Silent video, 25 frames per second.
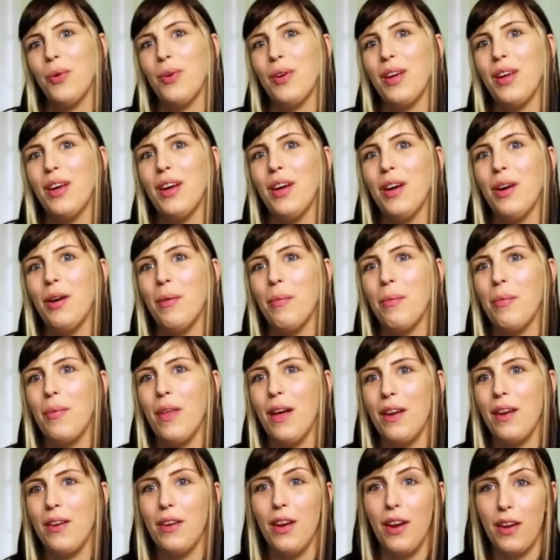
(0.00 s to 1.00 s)
him
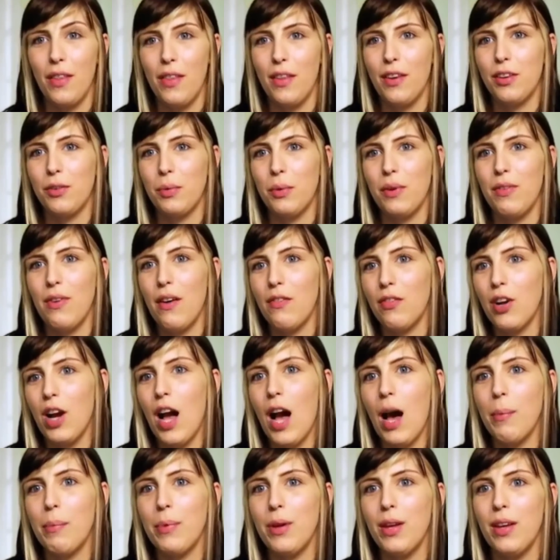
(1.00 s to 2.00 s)
that none of this would have ever
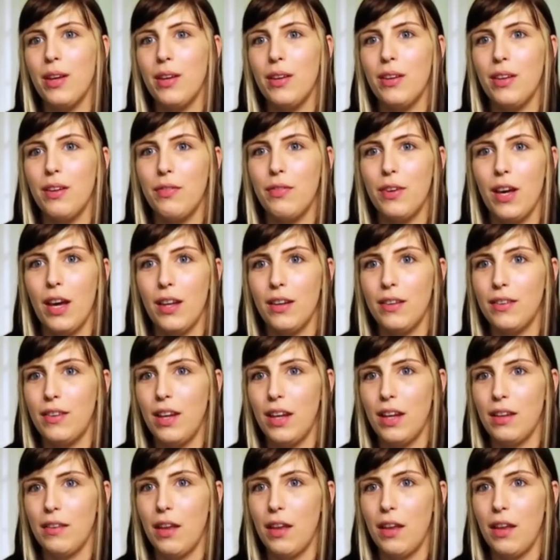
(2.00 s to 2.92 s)
happened if he hadn't taken